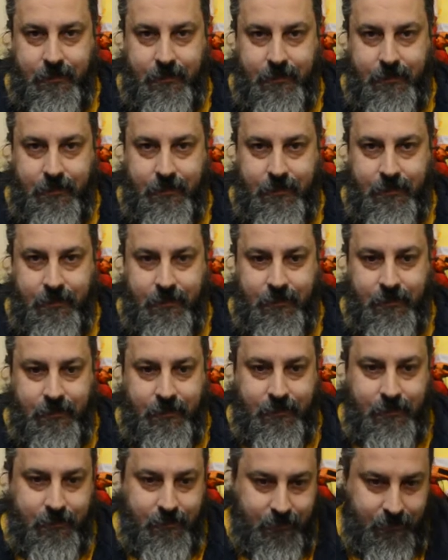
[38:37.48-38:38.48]

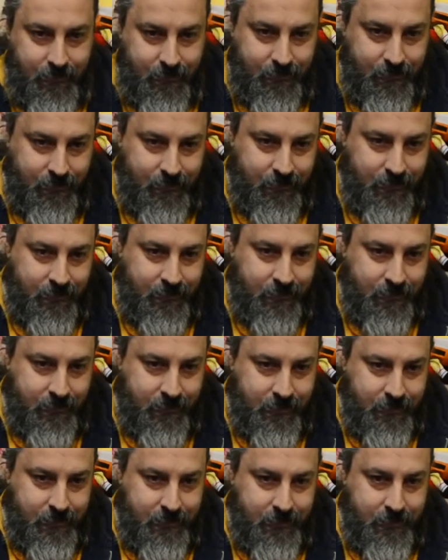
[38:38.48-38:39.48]

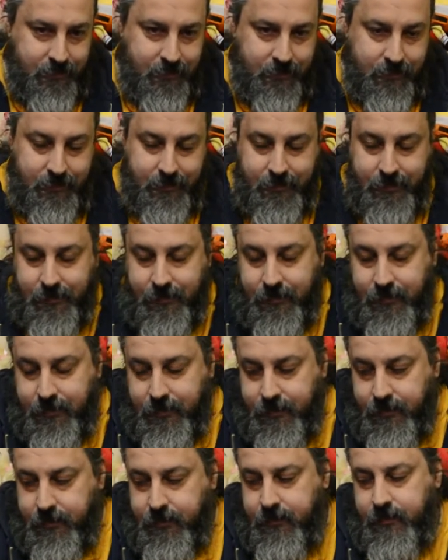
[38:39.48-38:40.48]

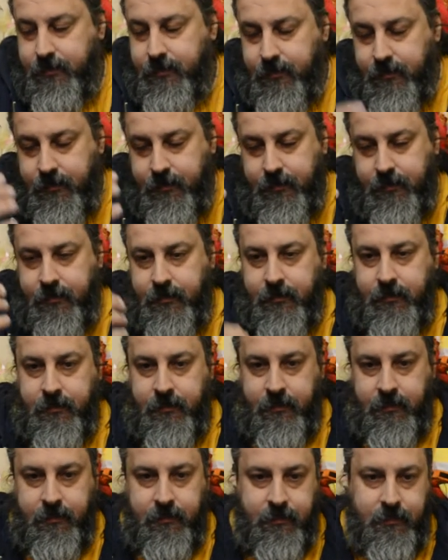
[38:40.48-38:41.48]

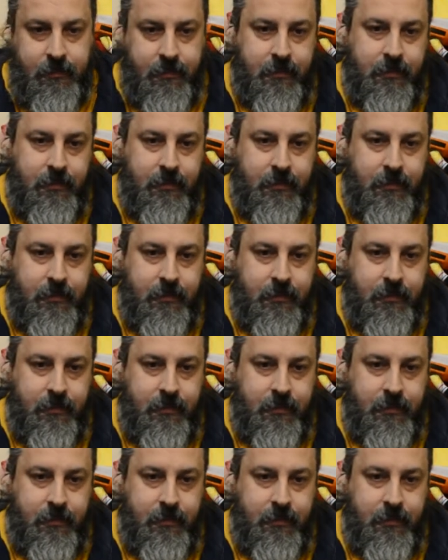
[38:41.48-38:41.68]
[no speech]